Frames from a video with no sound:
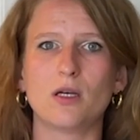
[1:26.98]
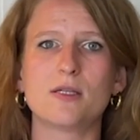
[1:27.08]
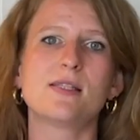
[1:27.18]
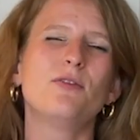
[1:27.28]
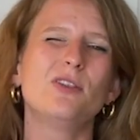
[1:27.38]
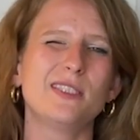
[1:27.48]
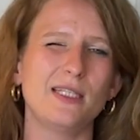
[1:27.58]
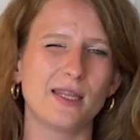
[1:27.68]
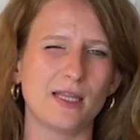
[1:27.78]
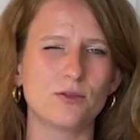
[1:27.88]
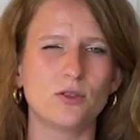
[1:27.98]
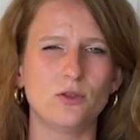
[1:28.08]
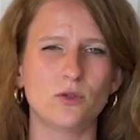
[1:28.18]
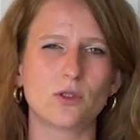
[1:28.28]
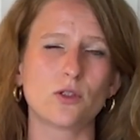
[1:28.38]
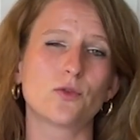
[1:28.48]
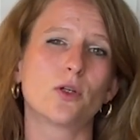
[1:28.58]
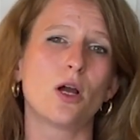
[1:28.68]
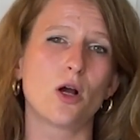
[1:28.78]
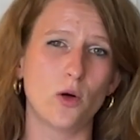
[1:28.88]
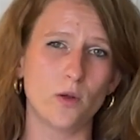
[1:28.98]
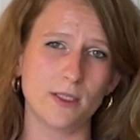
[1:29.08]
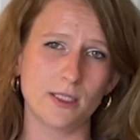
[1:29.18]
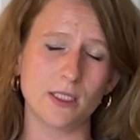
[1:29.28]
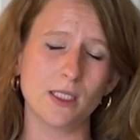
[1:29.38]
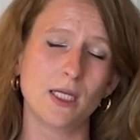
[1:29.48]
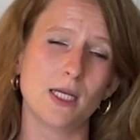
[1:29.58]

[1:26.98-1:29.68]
17,000 euros for a whole year.